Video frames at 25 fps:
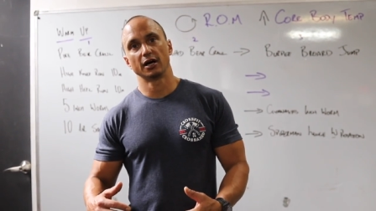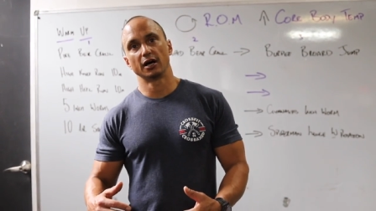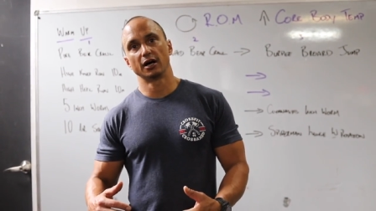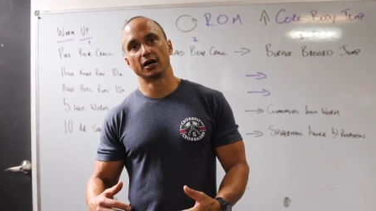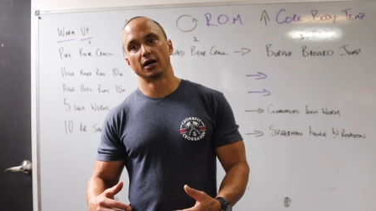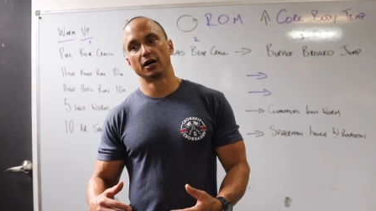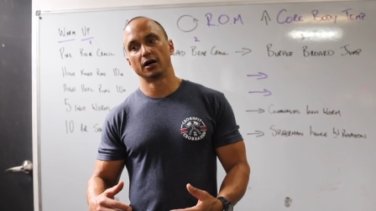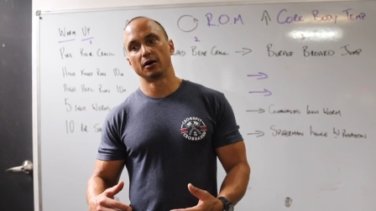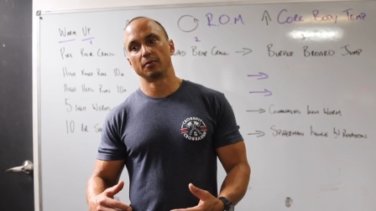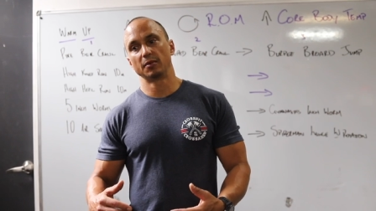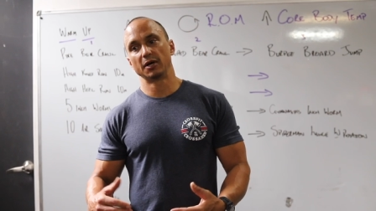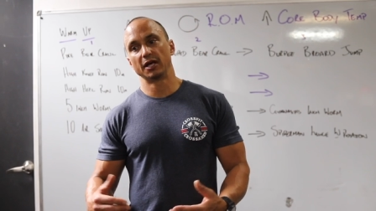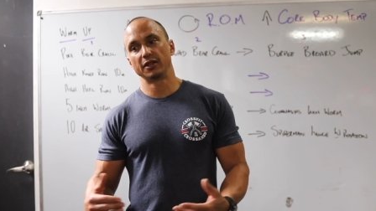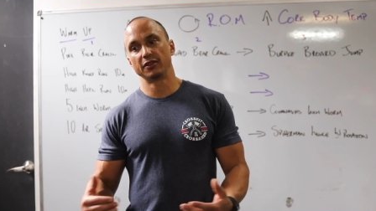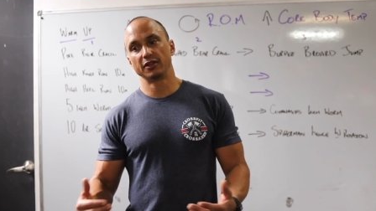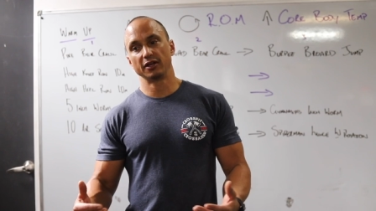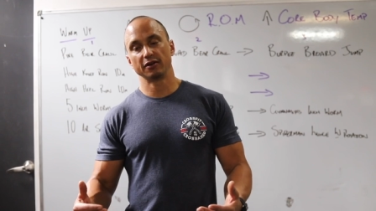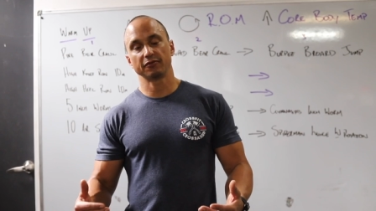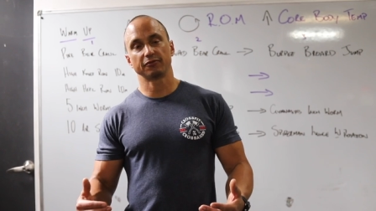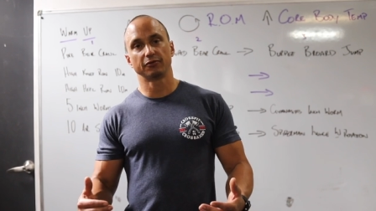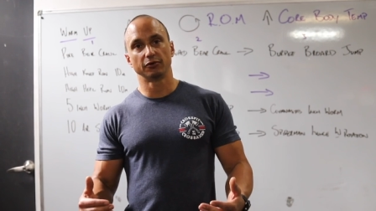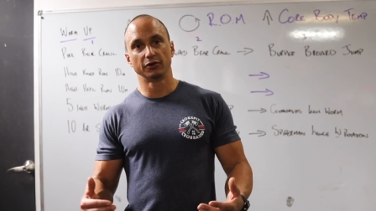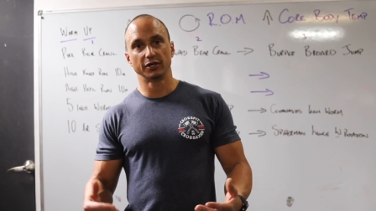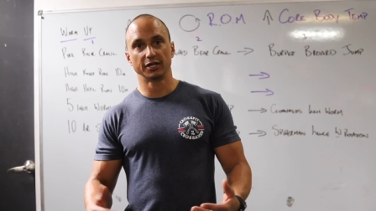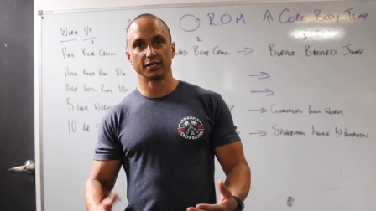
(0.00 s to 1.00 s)
and
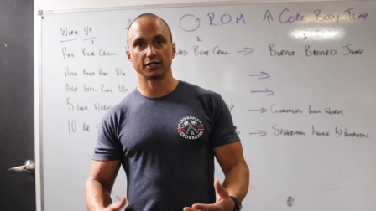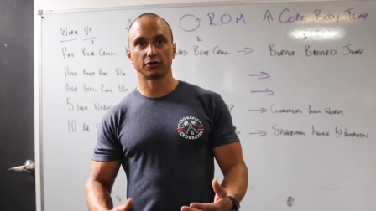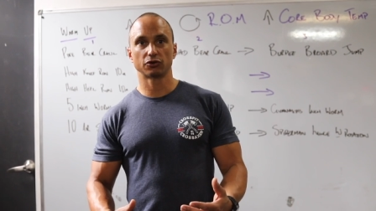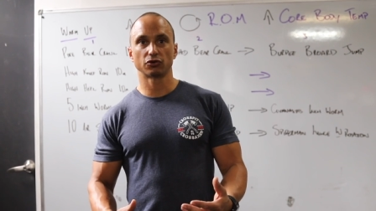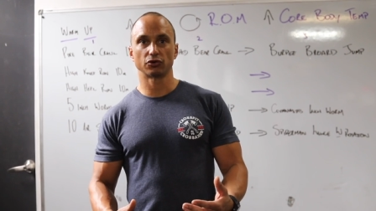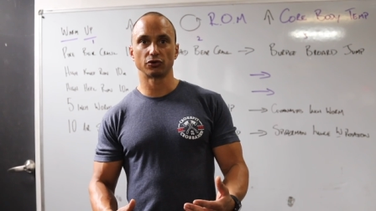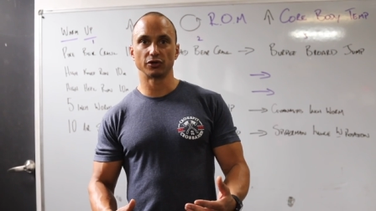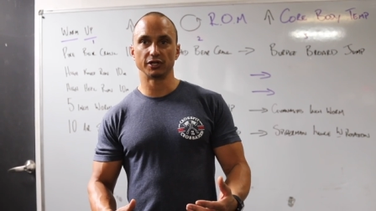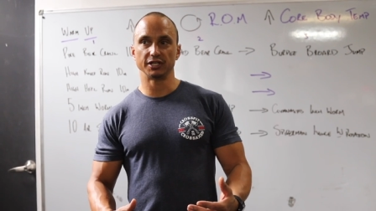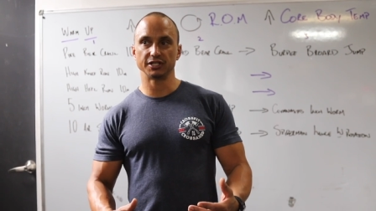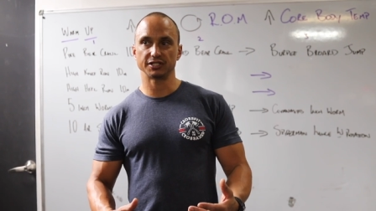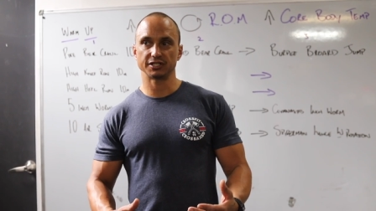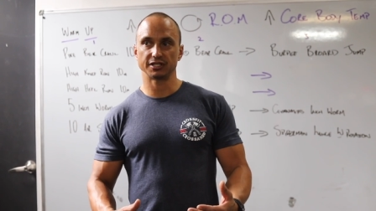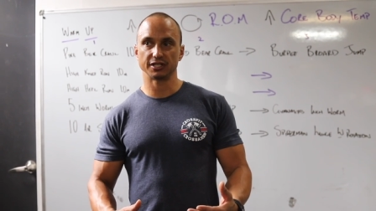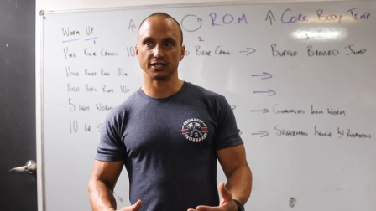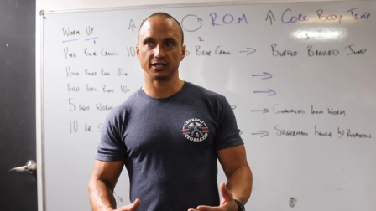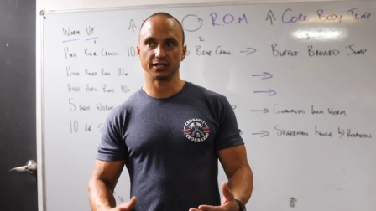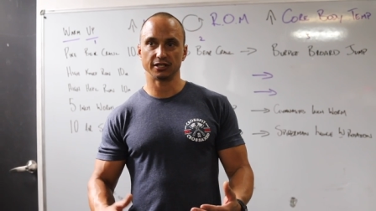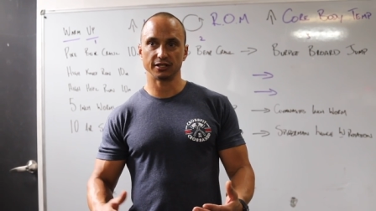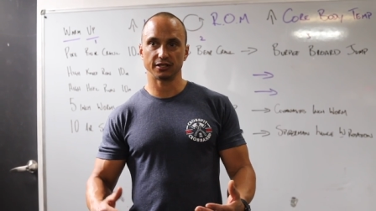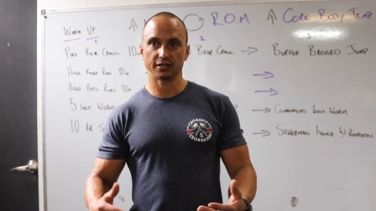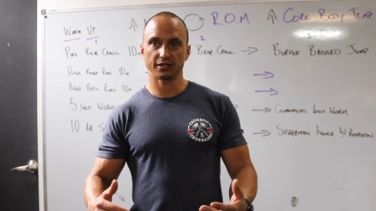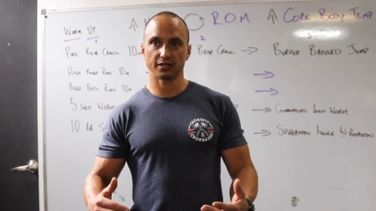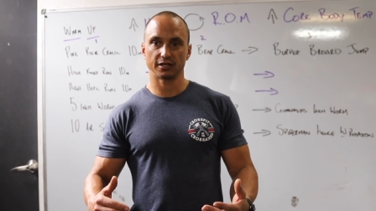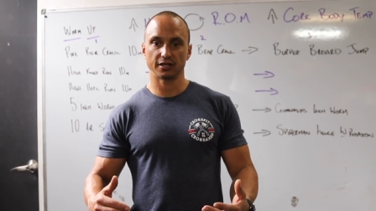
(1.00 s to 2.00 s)
therefore
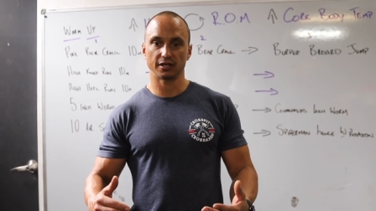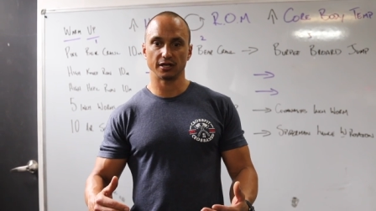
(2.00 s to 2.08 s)
increasing